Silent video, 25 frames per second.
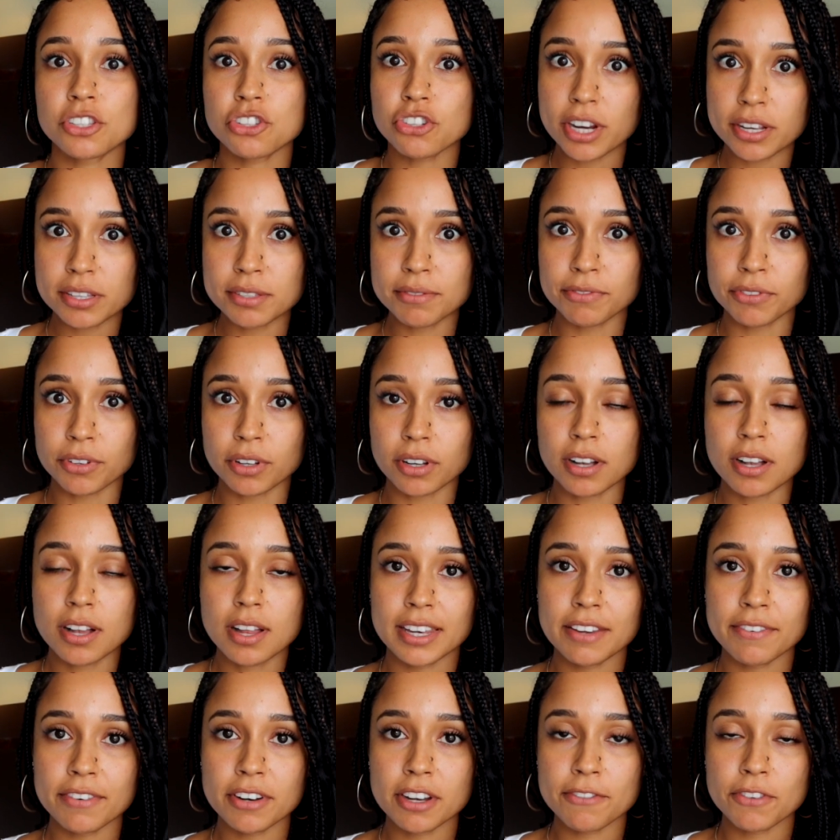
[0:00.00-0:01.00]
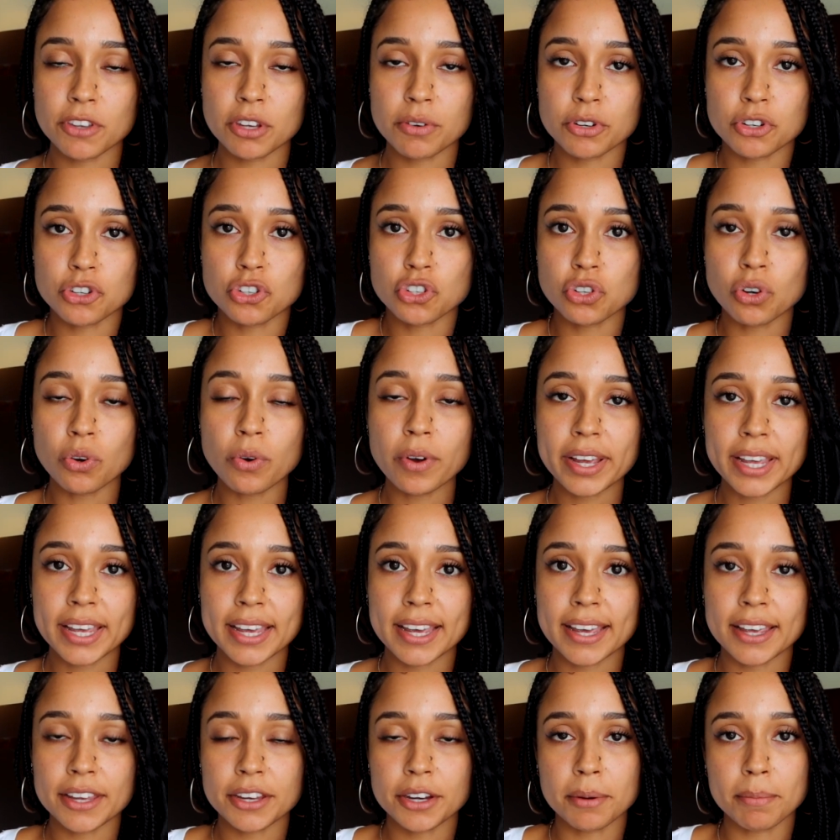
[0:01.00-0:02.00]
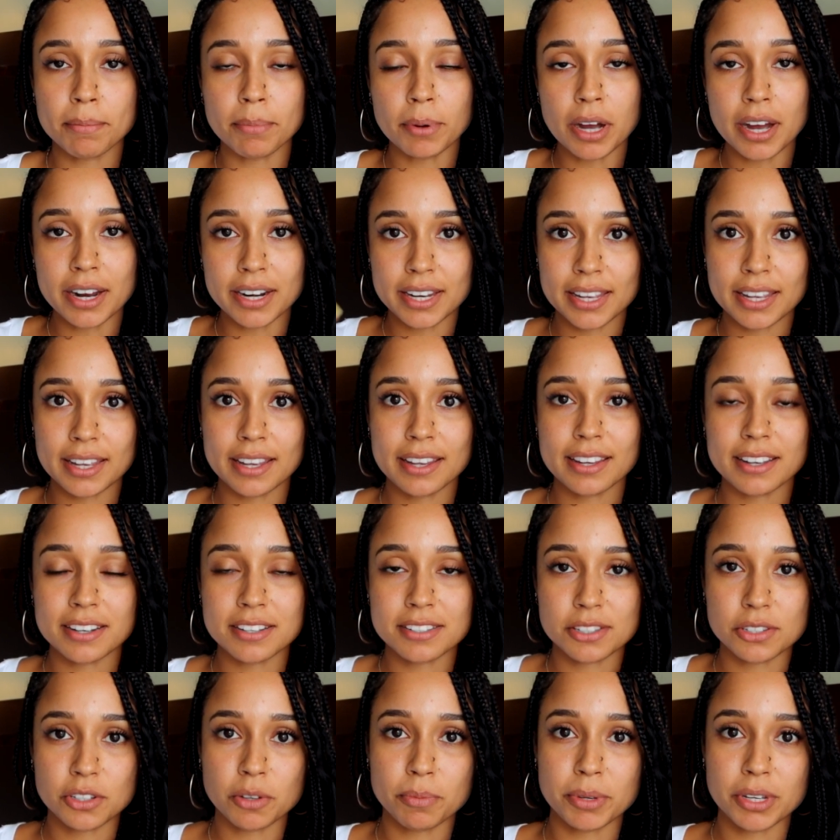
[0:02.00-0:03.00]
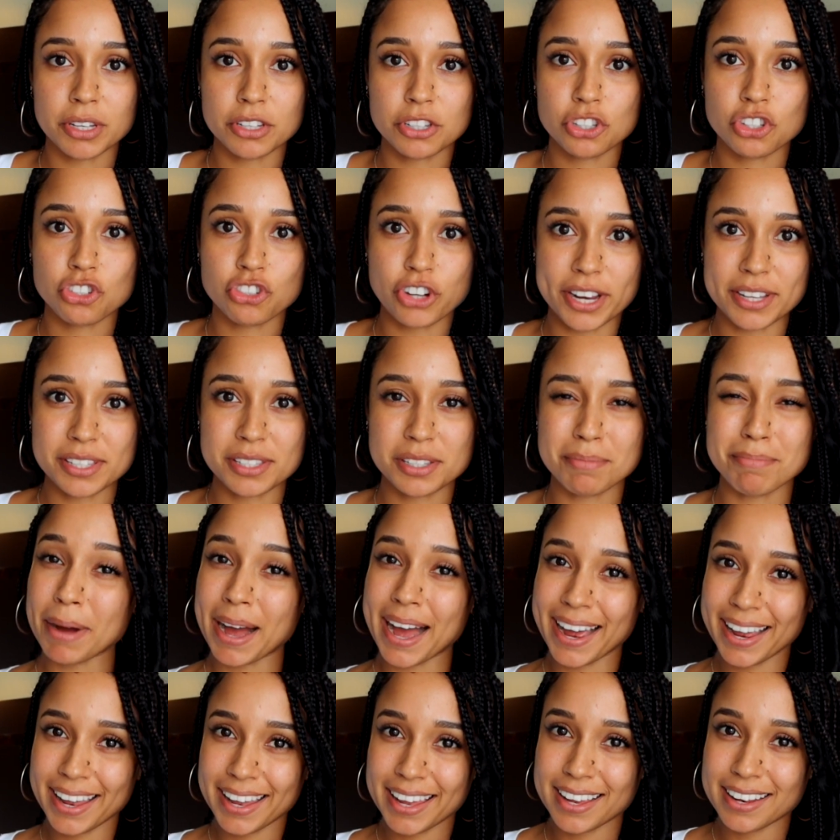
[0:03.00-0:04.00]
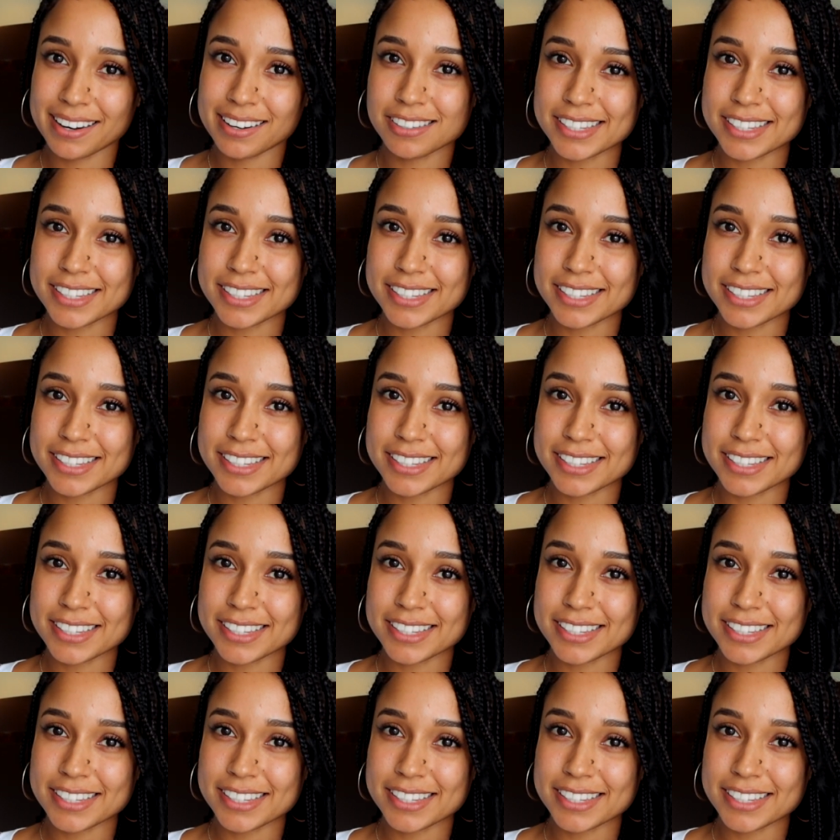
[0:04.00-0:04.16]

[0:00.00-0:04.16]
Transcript: stressful. Even if you enjoy it, your body can still be stressed by it.